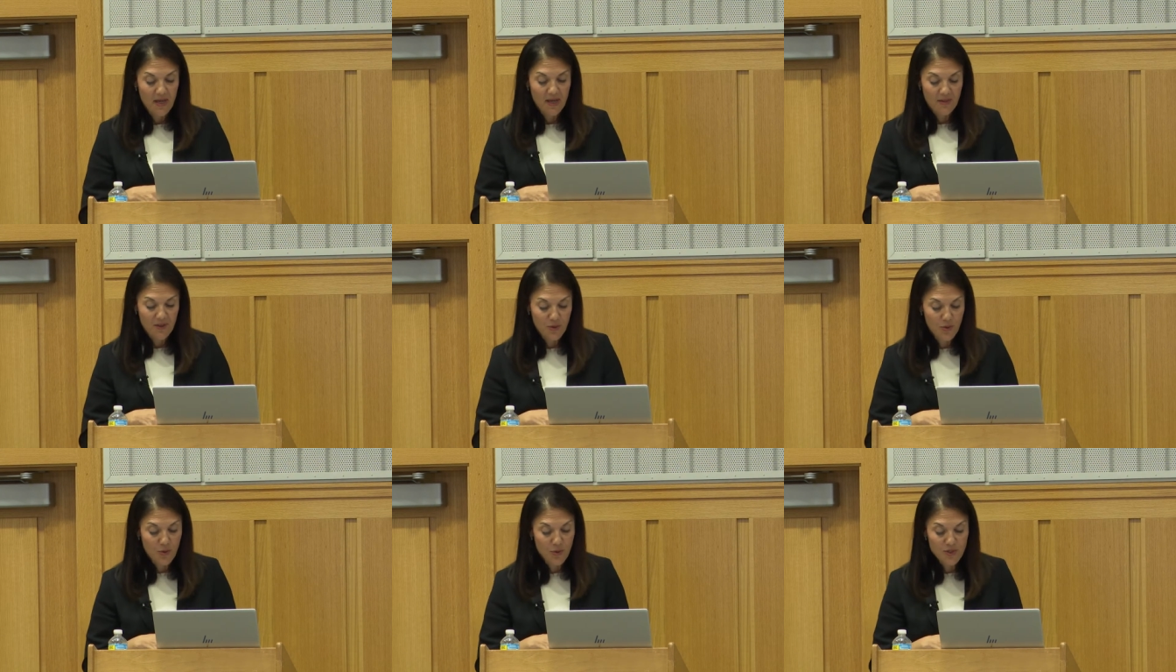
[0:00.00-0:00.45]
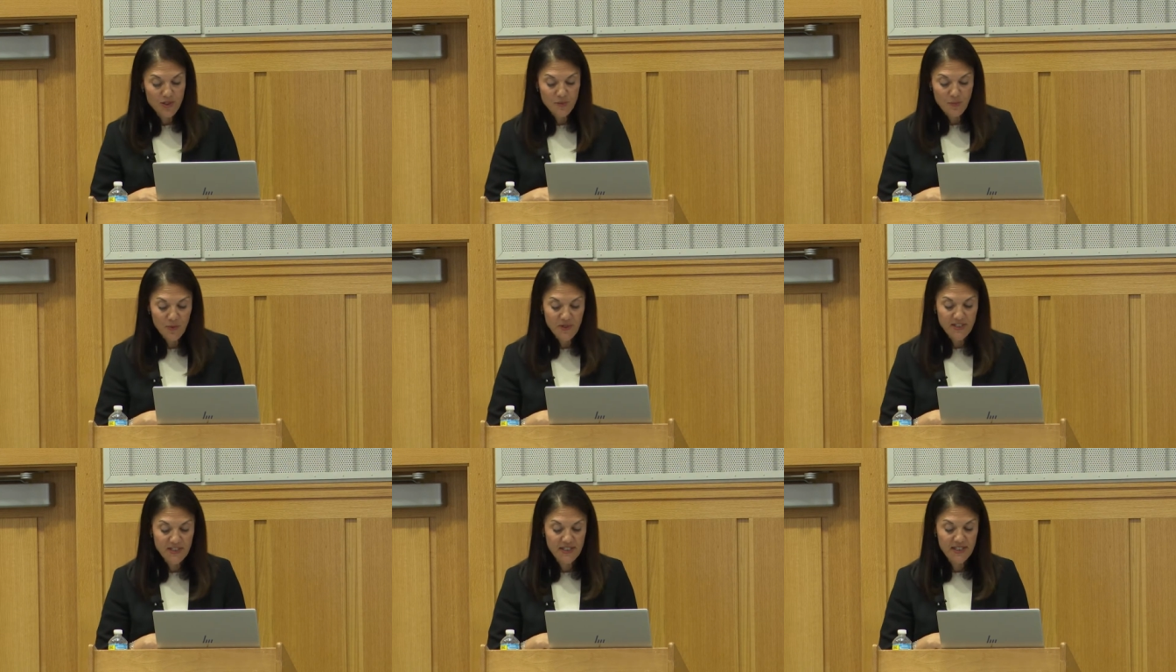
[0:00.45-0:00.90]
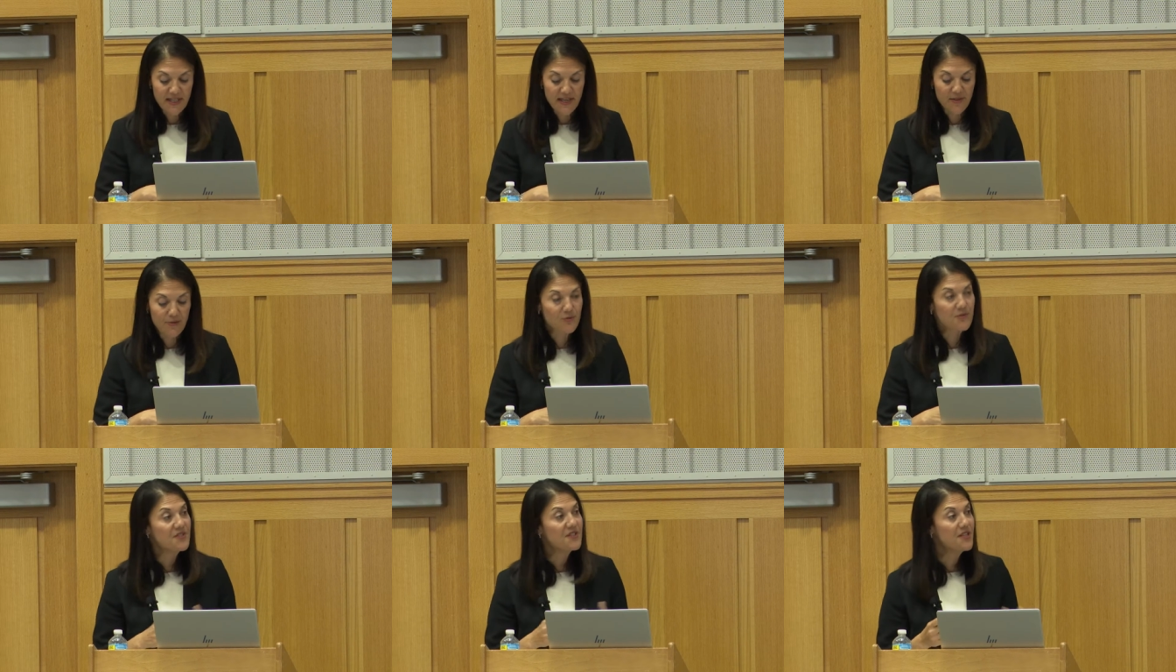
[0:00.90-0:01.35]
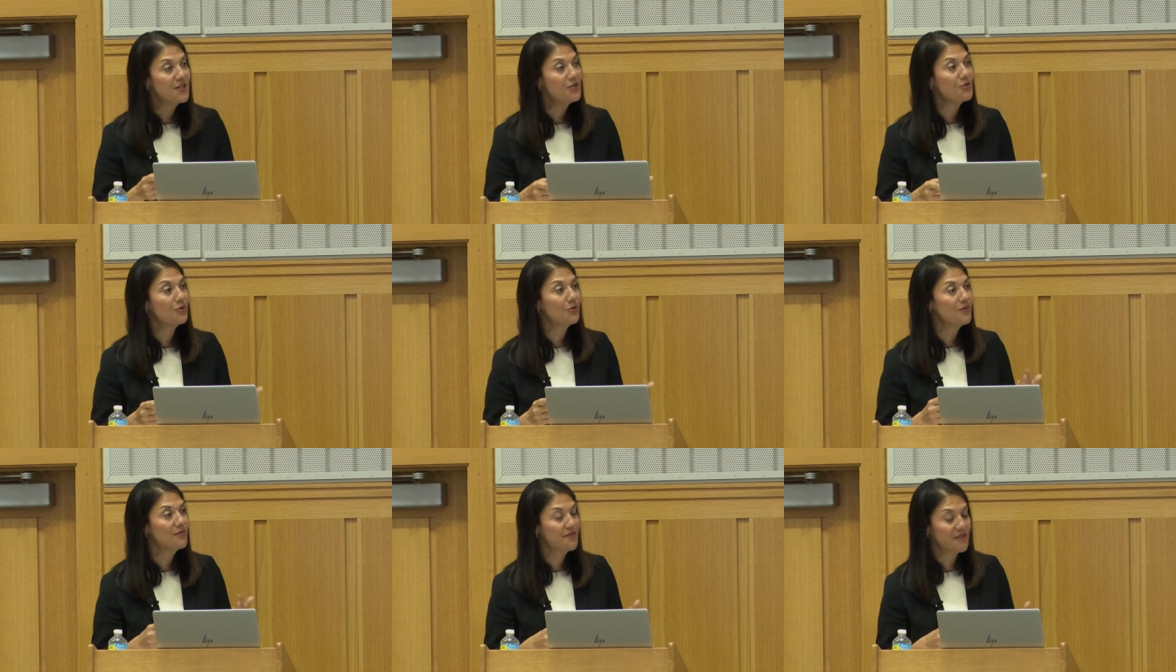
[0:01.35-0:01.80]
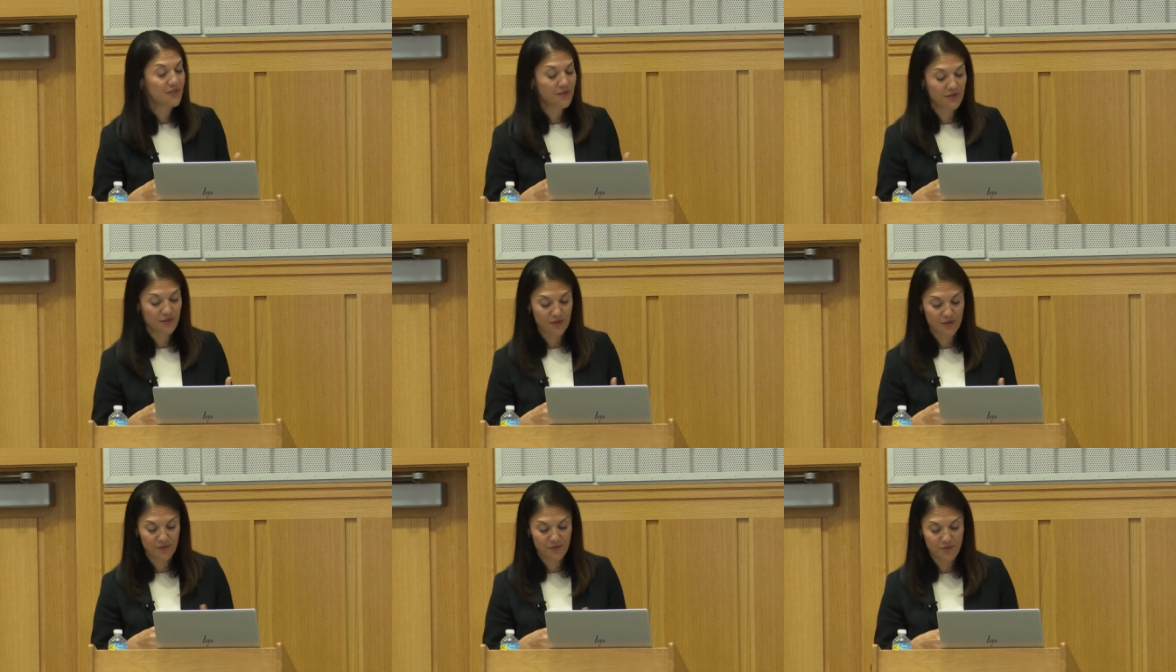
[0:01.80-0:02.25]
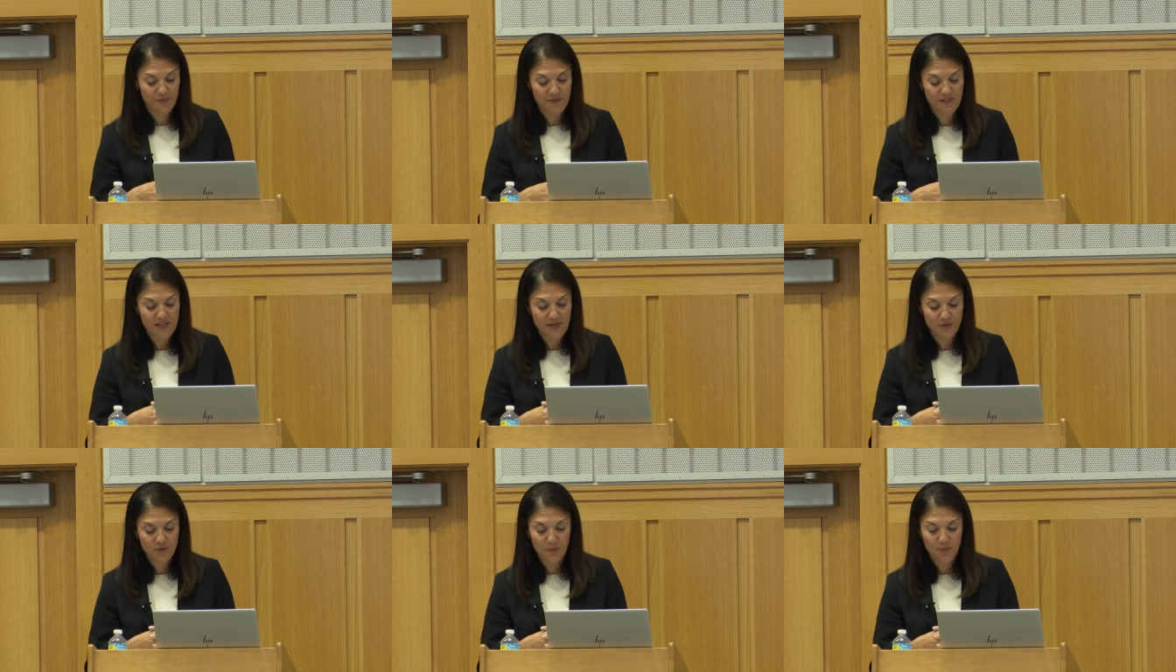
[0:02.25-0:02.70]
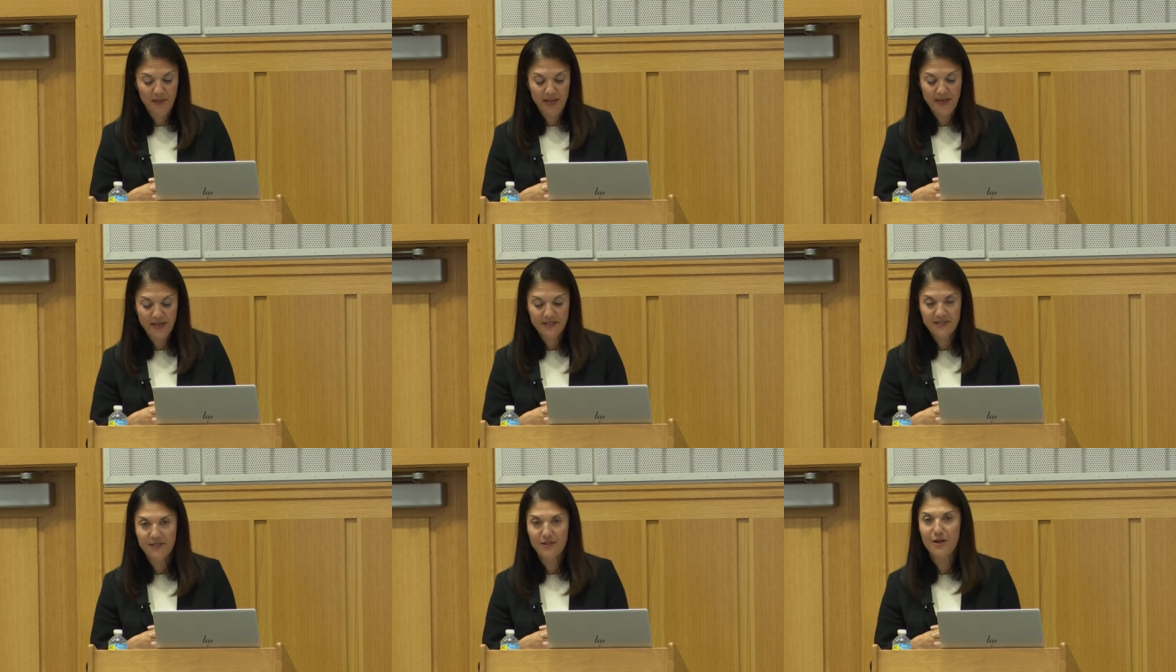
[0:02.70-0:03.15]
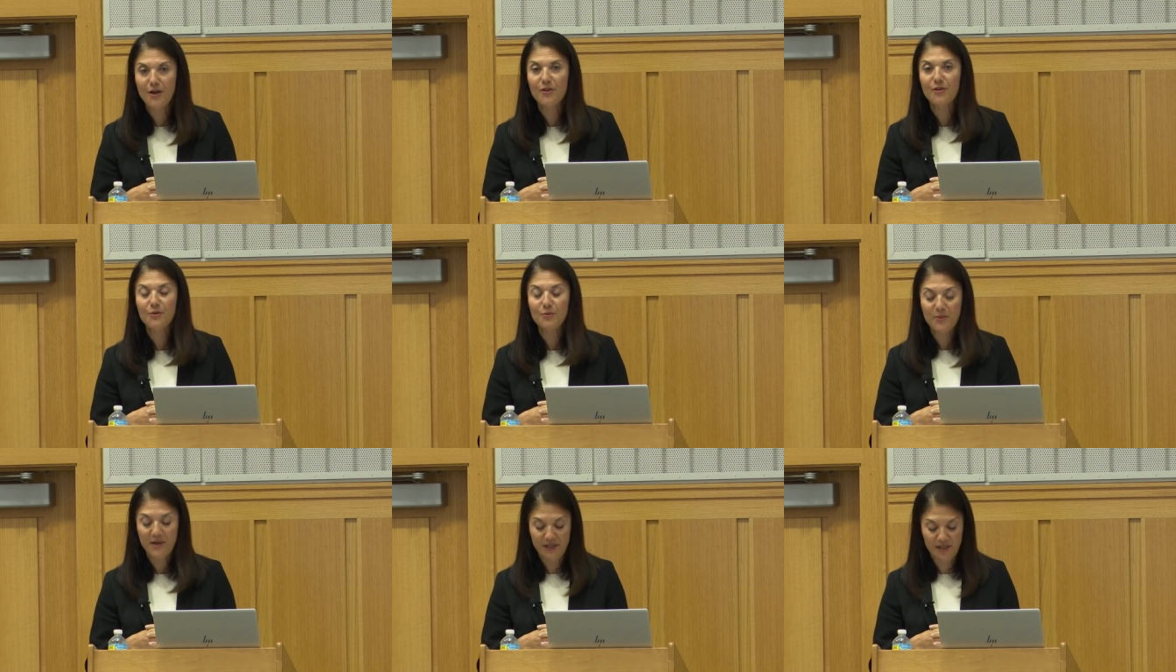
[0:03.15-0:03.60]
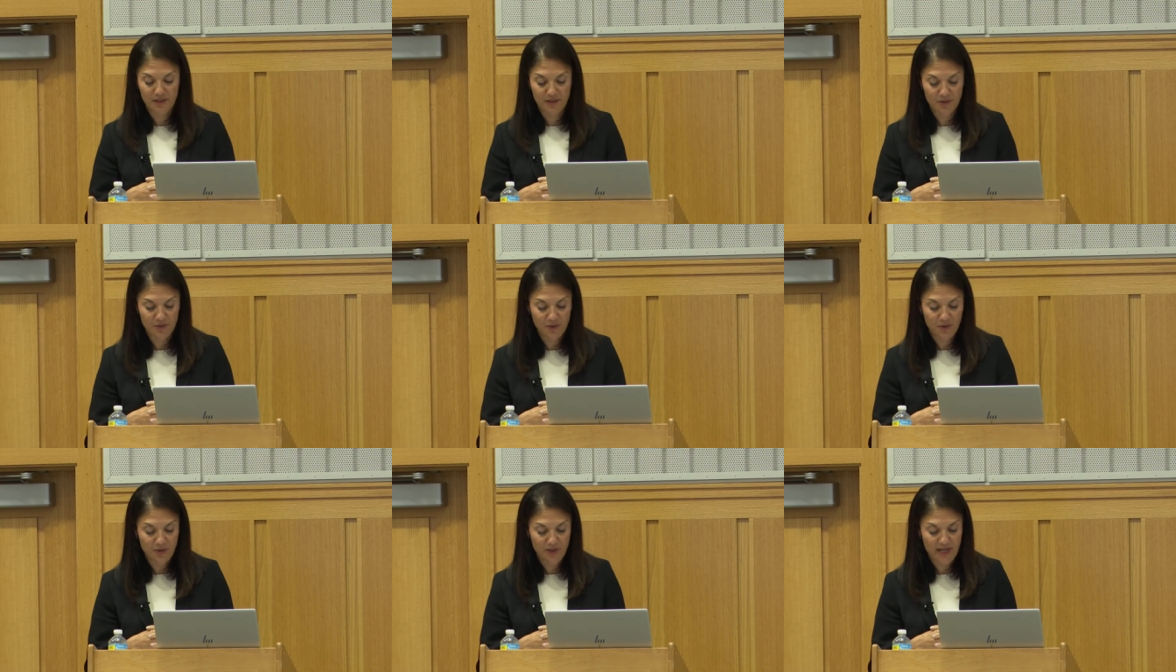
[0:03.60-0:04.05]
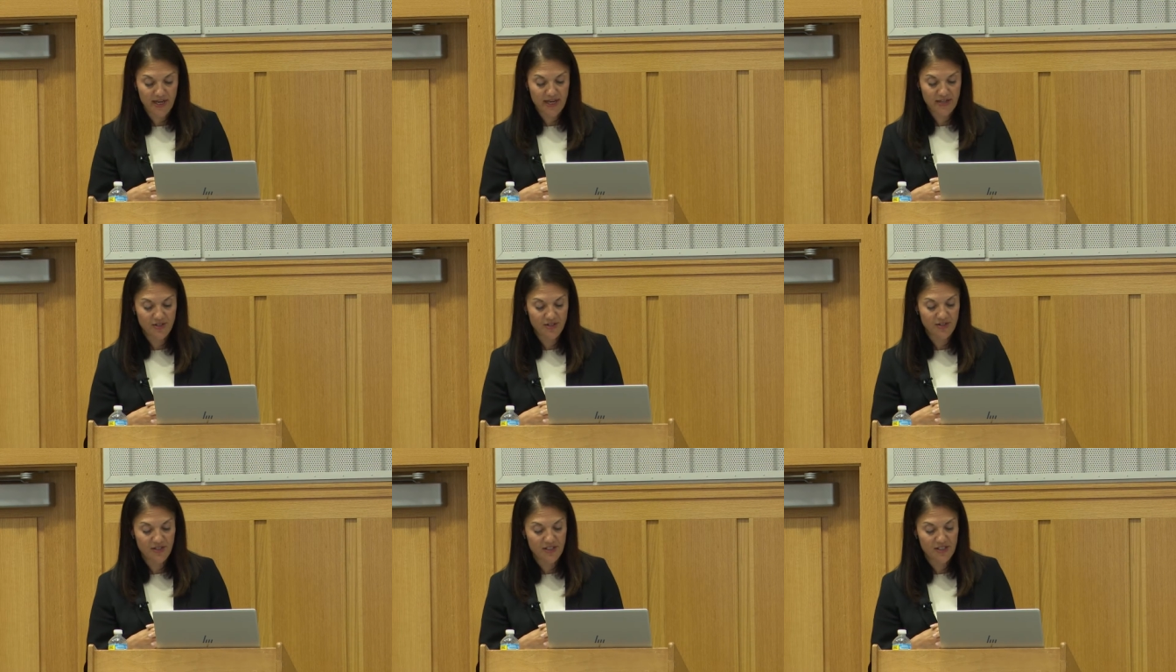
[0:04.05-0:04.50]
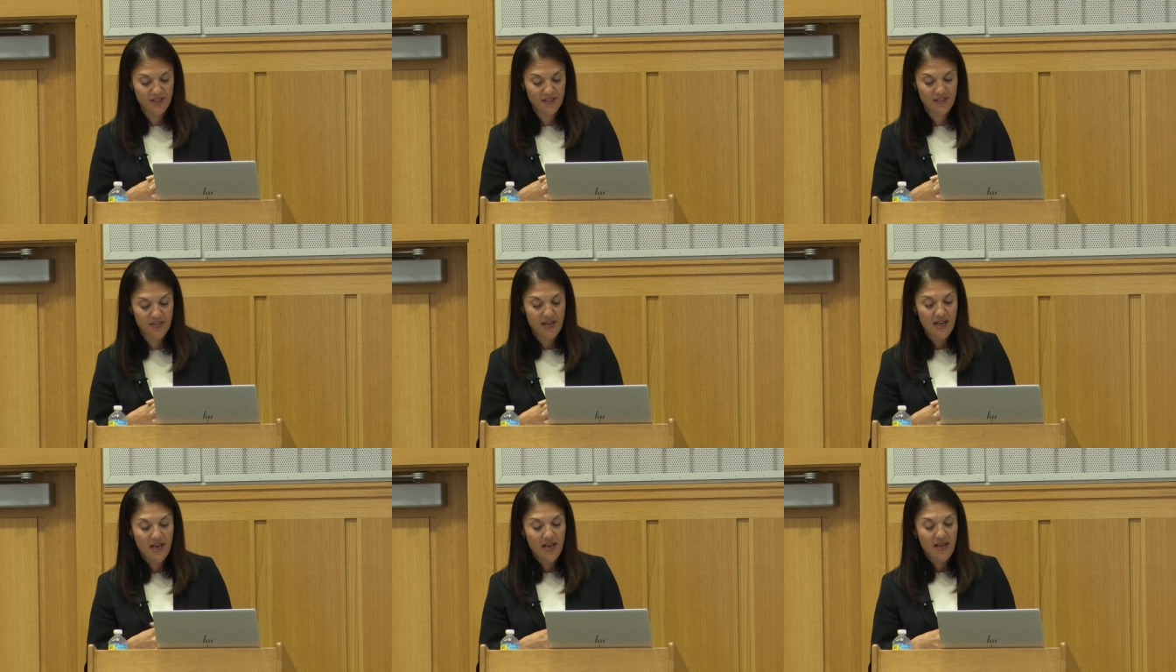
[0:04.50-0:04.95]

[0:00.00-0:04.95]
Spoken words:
The course brings together senior officials from central banks and other regulatory agencies